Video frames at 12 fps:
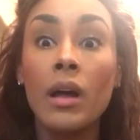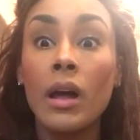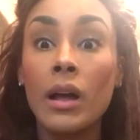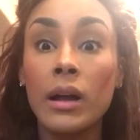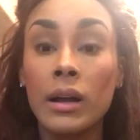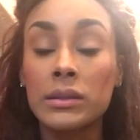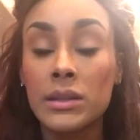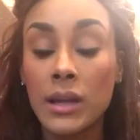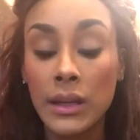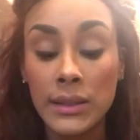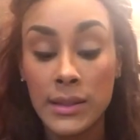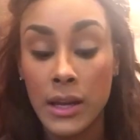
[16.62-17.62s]
a uh,
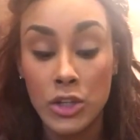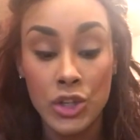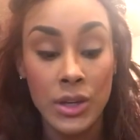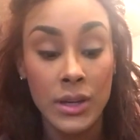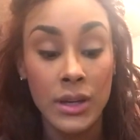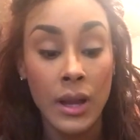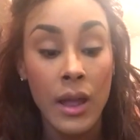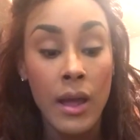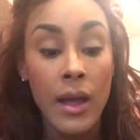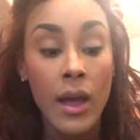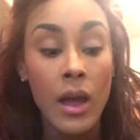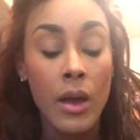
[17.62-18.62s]
study session,
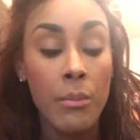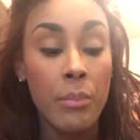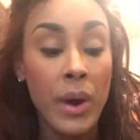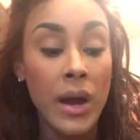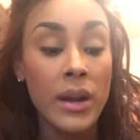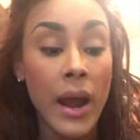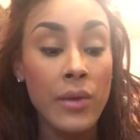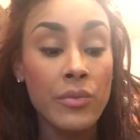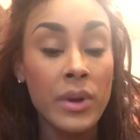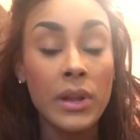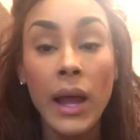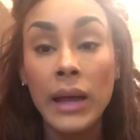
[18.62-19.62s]
but I
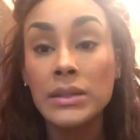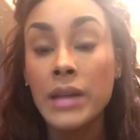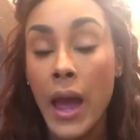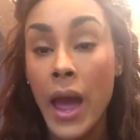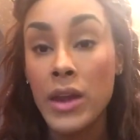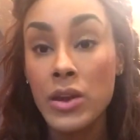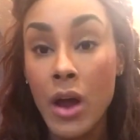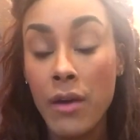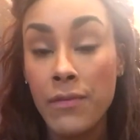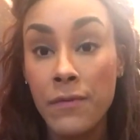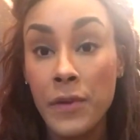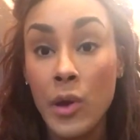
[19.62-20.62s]
realized I had
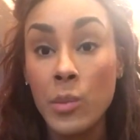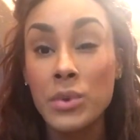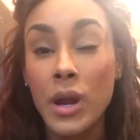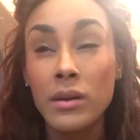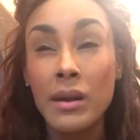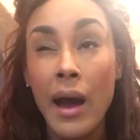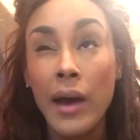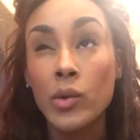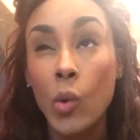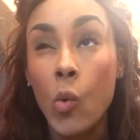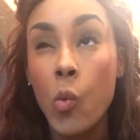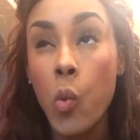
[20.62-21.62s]
not filmed not
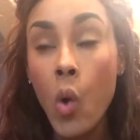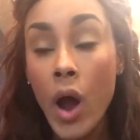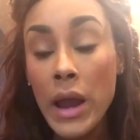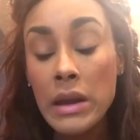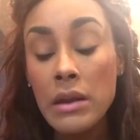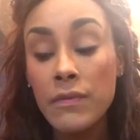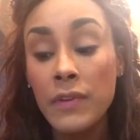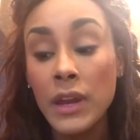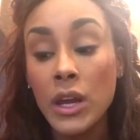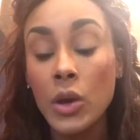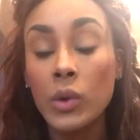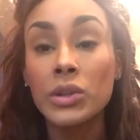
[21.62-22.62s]
one
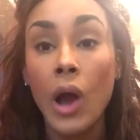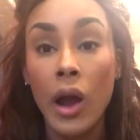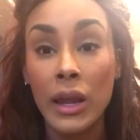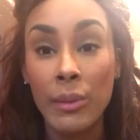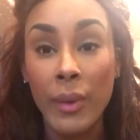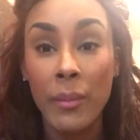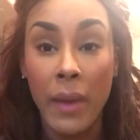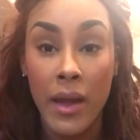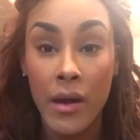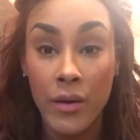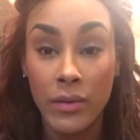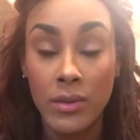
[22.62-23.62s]
video talking about my
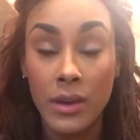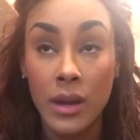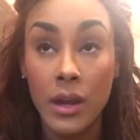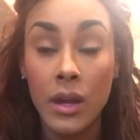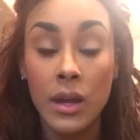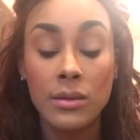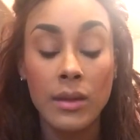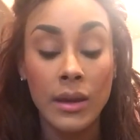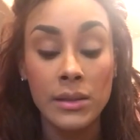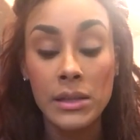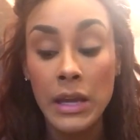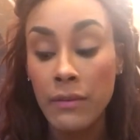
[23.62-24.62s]
healthy
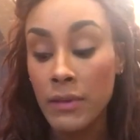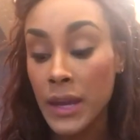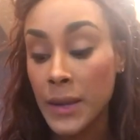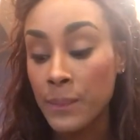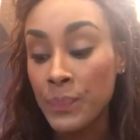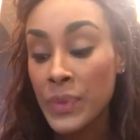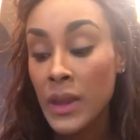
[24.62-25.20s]
Thanksgiving